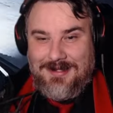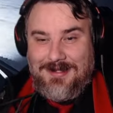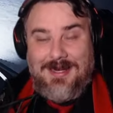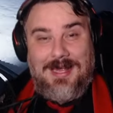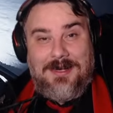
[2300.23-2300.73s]

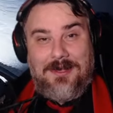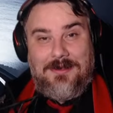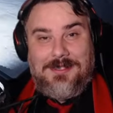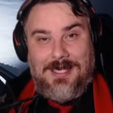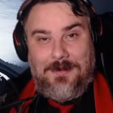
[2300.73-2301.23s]
Yeah, a lot
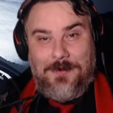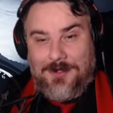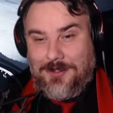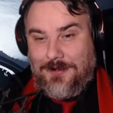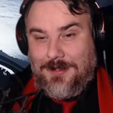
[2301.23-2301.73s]
has happened
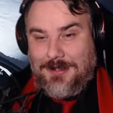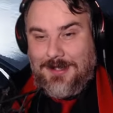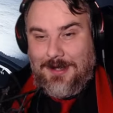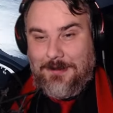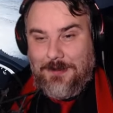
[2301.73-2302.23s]
during this
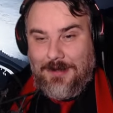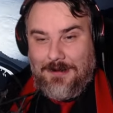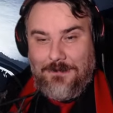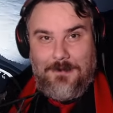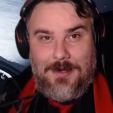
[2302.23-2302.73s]
gameplay
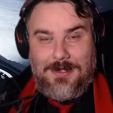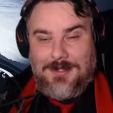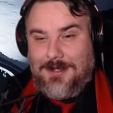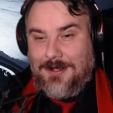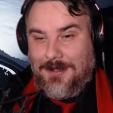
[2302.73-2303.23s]
for me
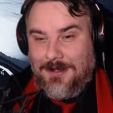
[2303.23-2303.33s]
to